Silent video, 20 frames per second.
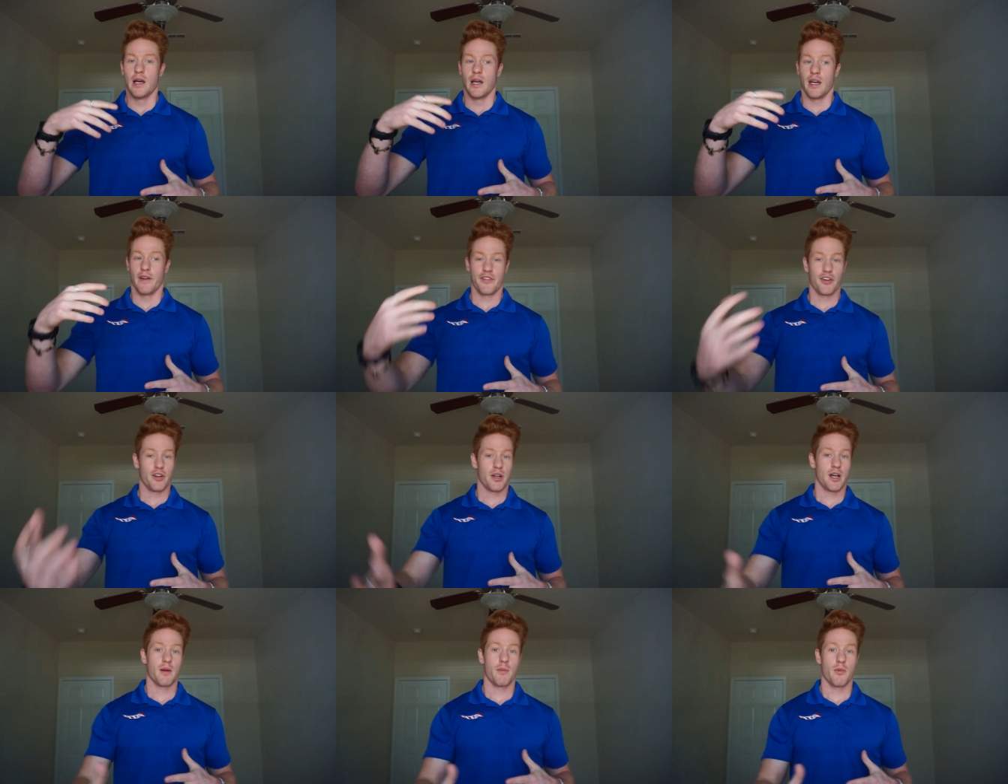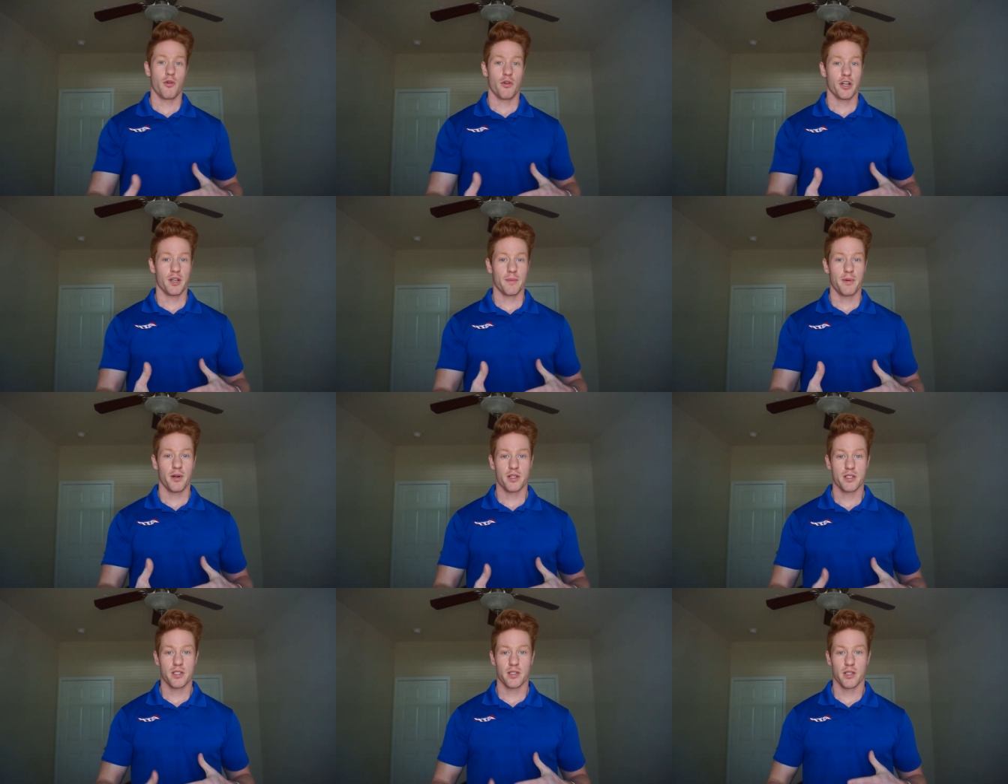if you're not a morning
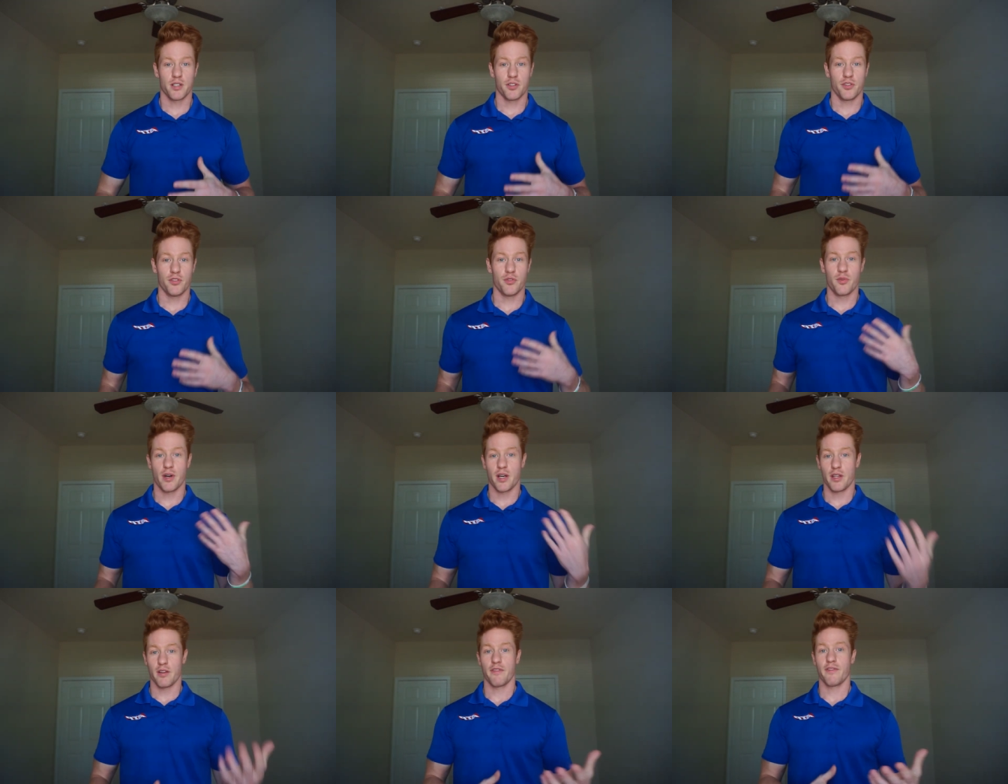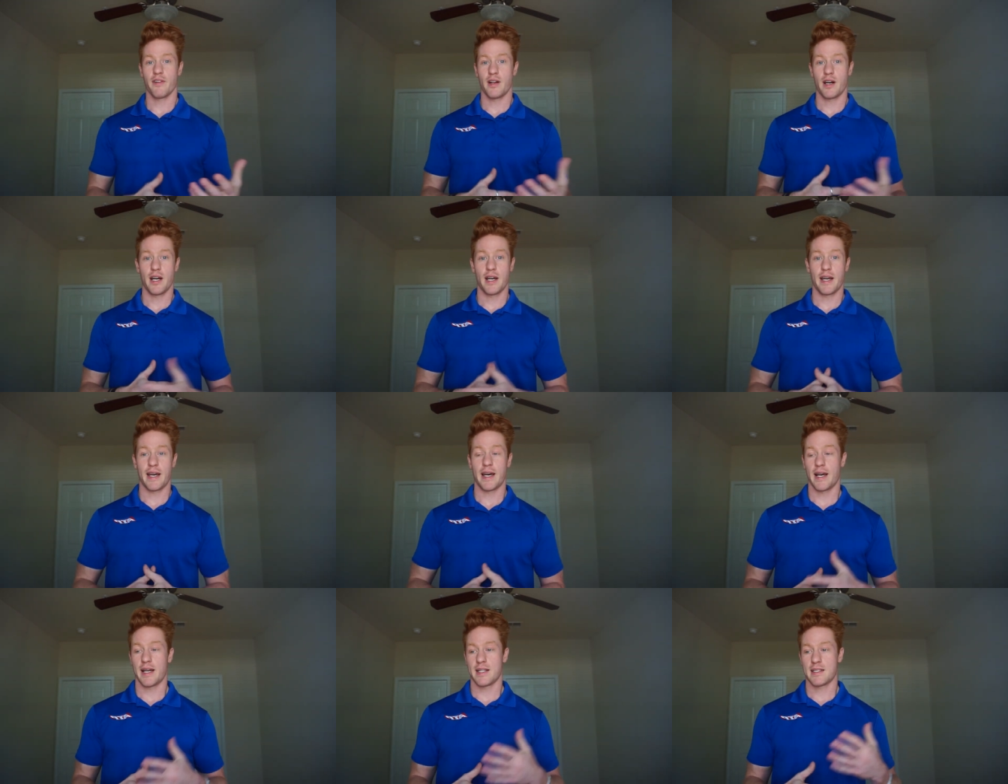person and you'd rather fly
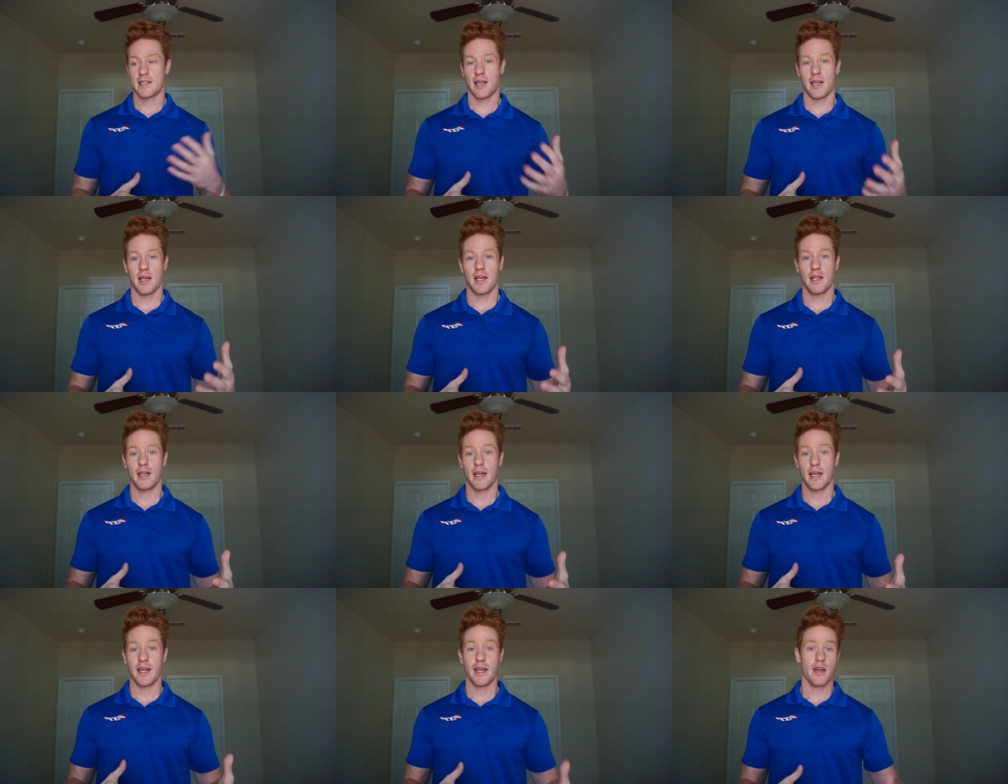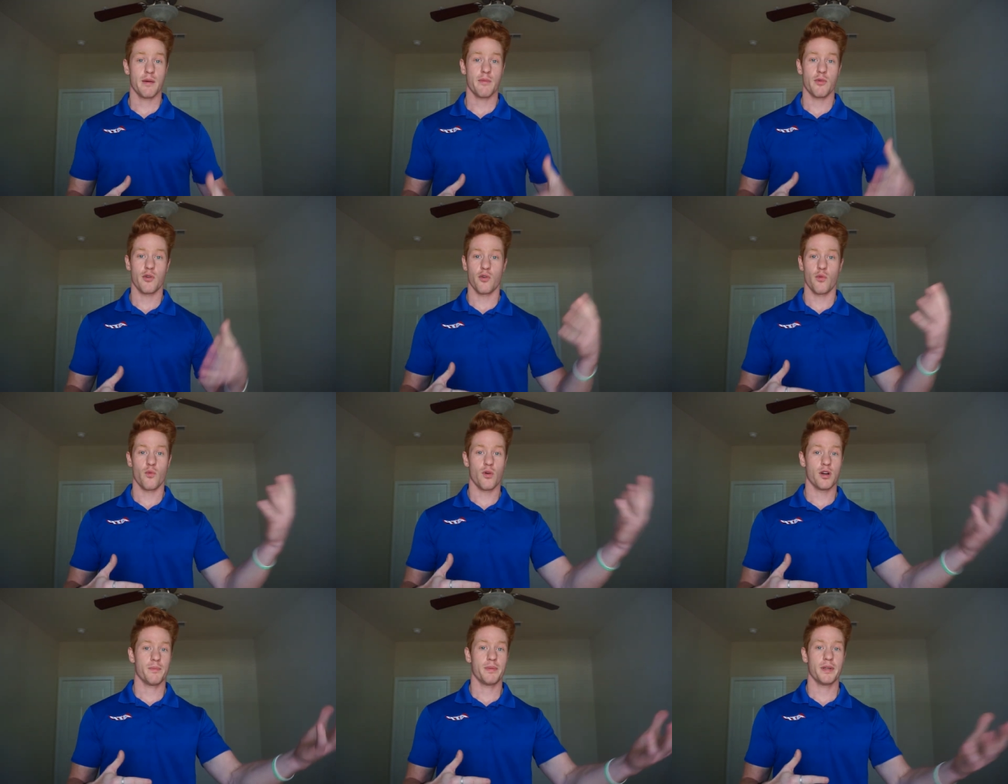at ten a m
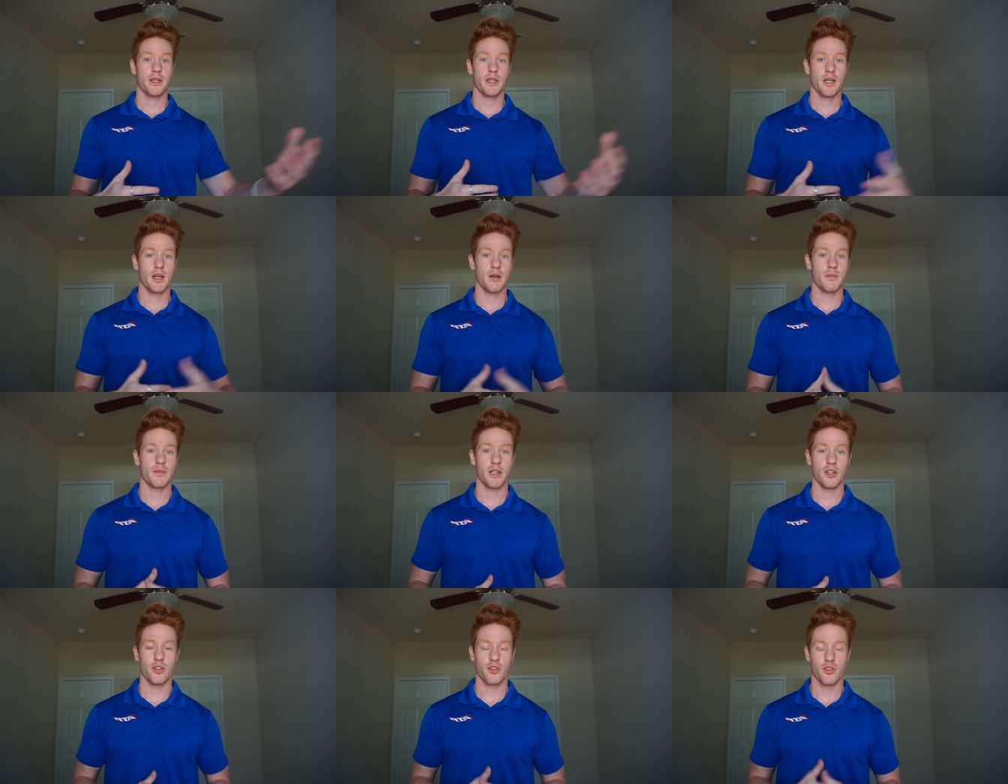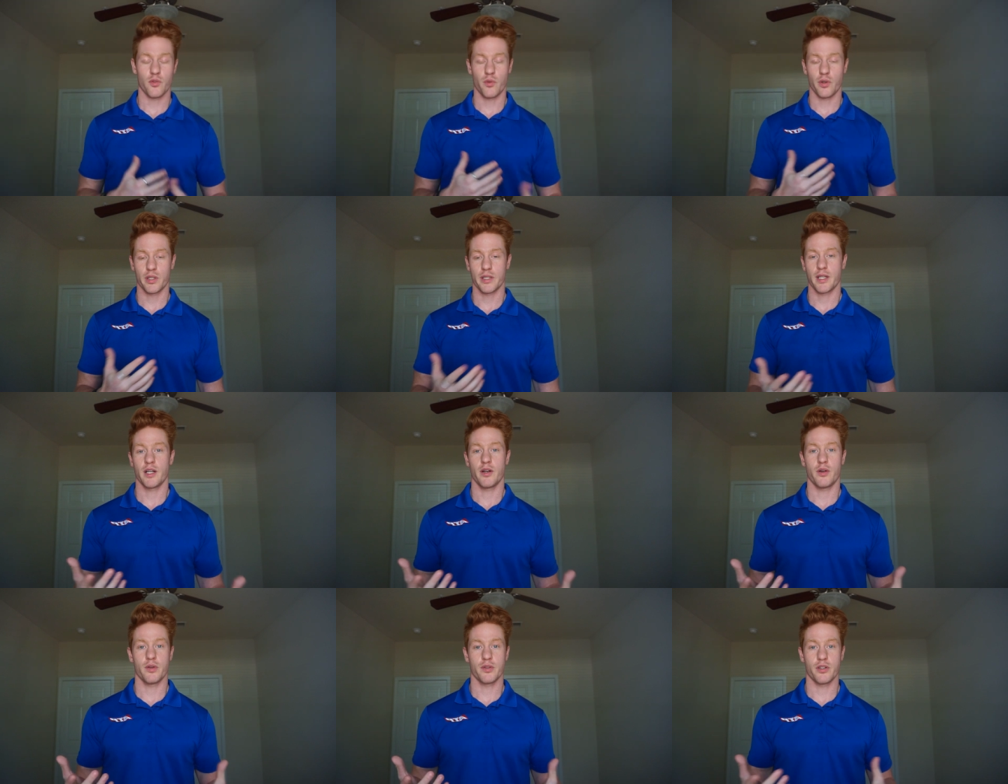or one p m, then you can work
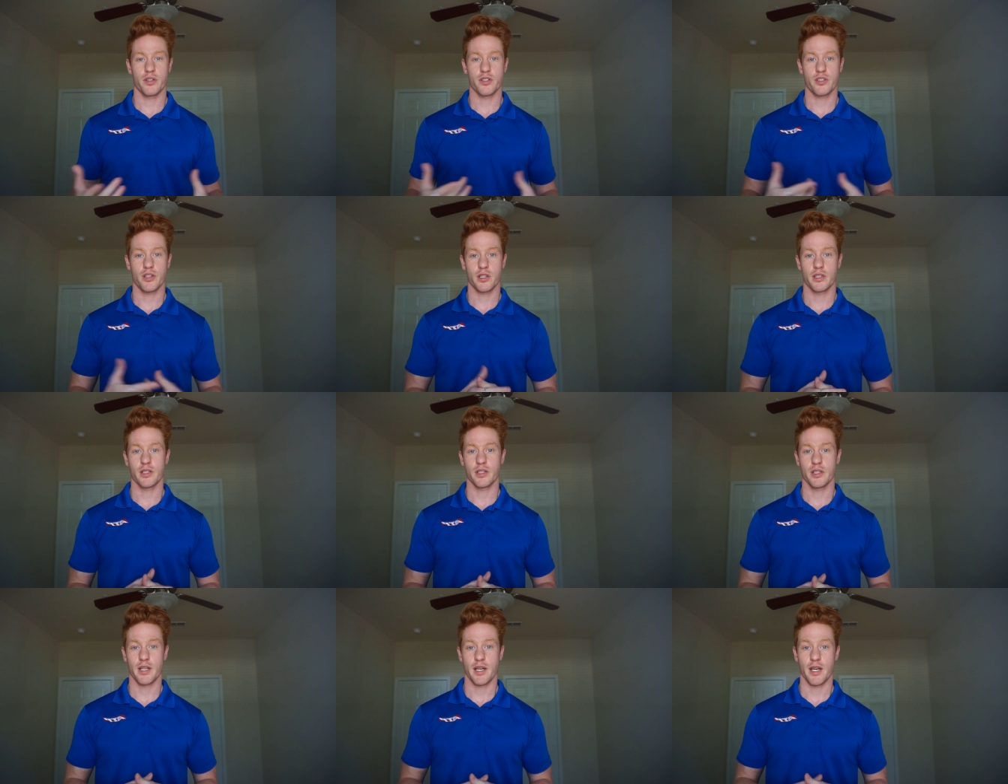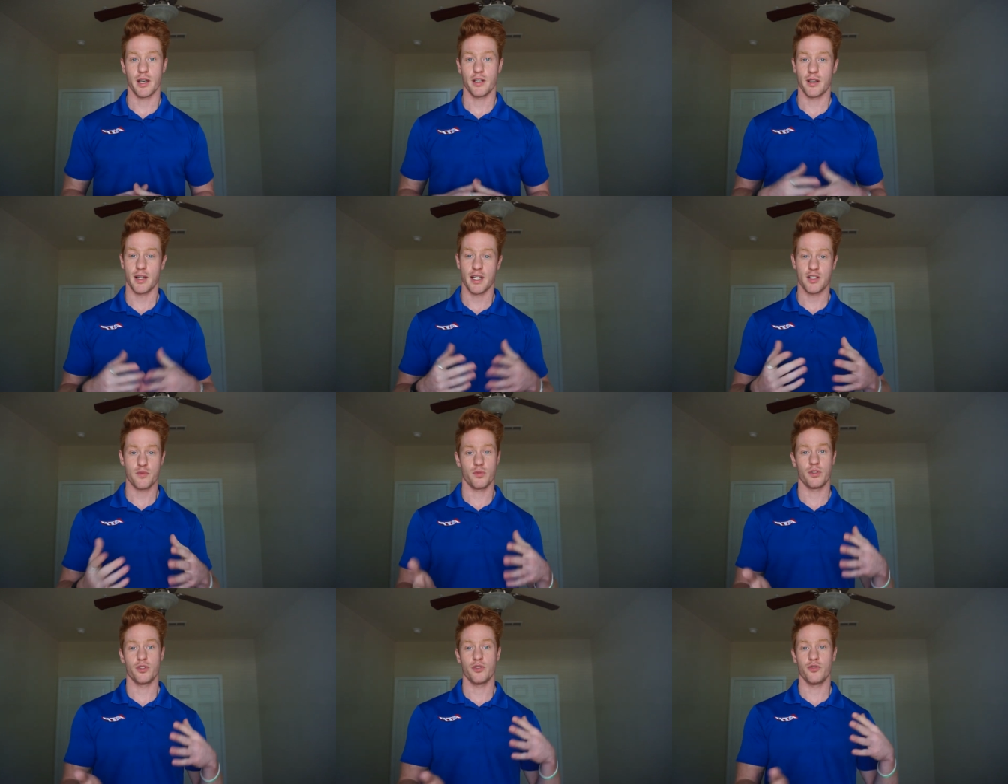that out with your instructor that
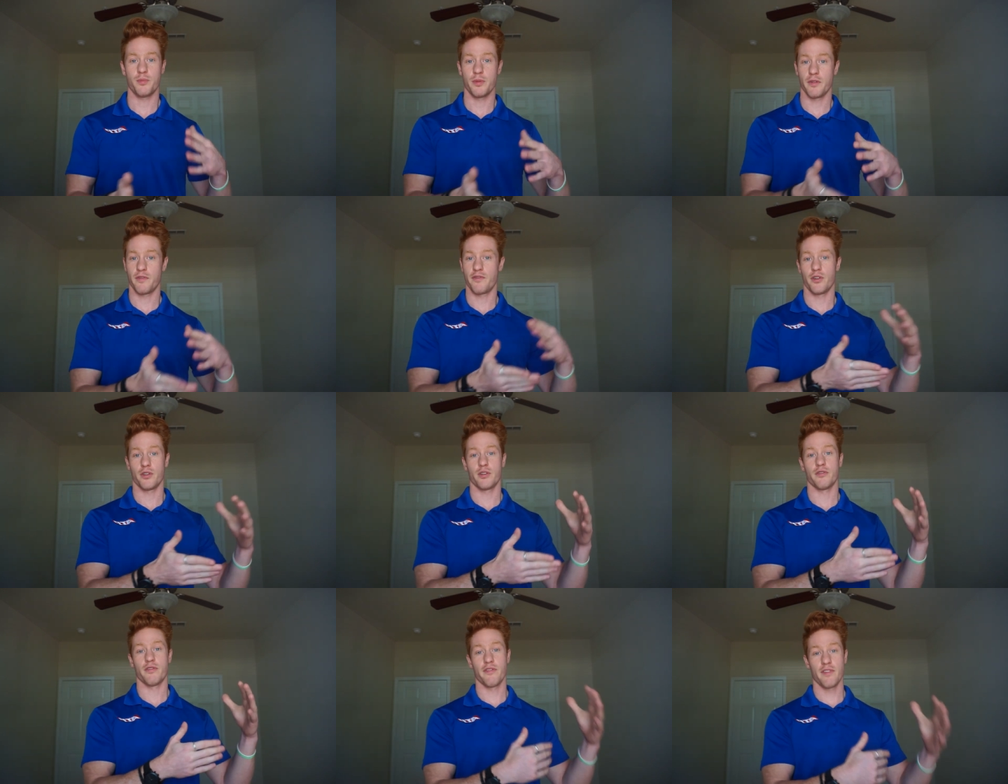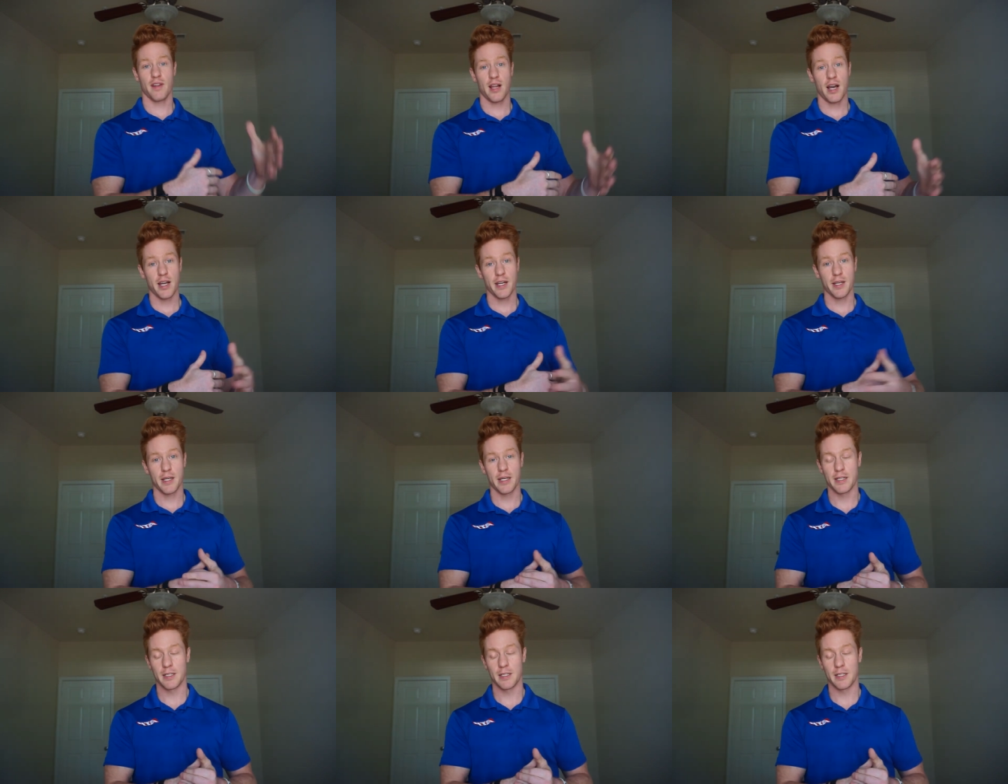that's when you prefer to fly.